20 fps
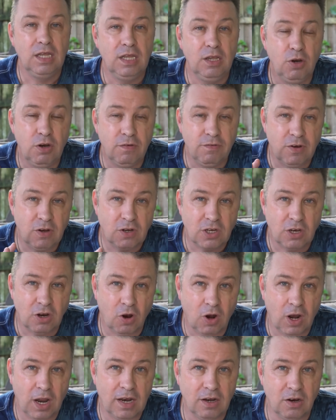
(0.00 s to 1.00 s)

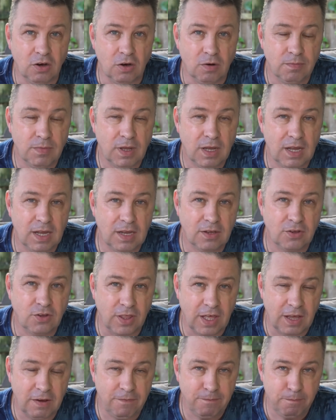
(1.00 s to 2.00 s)
Universal Orlando,
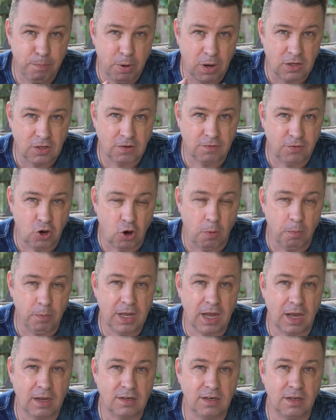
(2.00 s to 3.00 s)
so they're part of
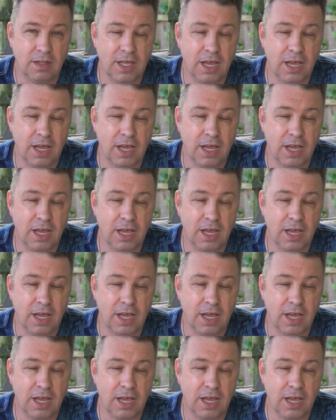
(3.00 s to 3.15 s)
Comcast.